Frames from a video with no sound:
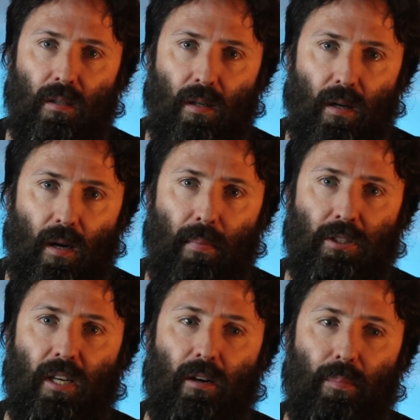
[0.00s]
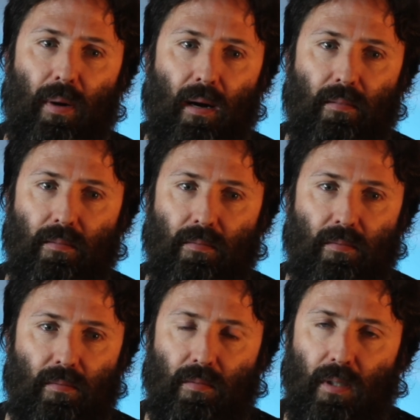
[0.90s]
imaginary part.
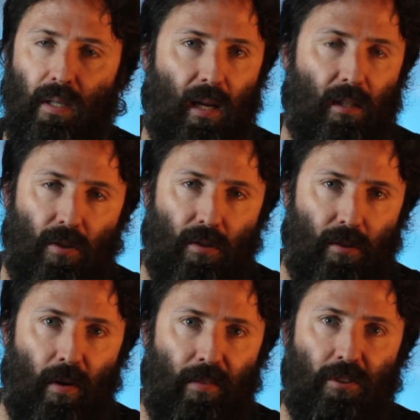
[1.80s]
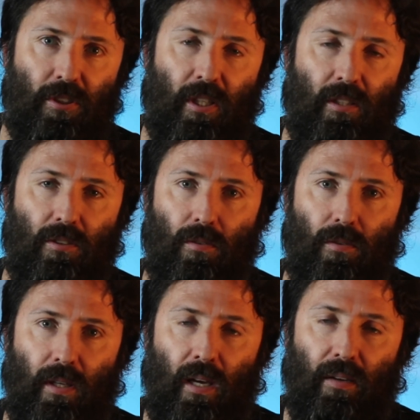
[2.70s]
Again, it's on your reference sheet, just
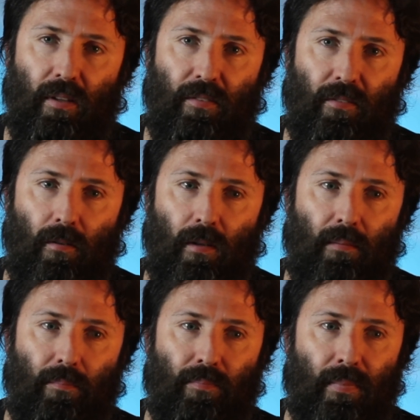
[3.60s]
look carefully for that.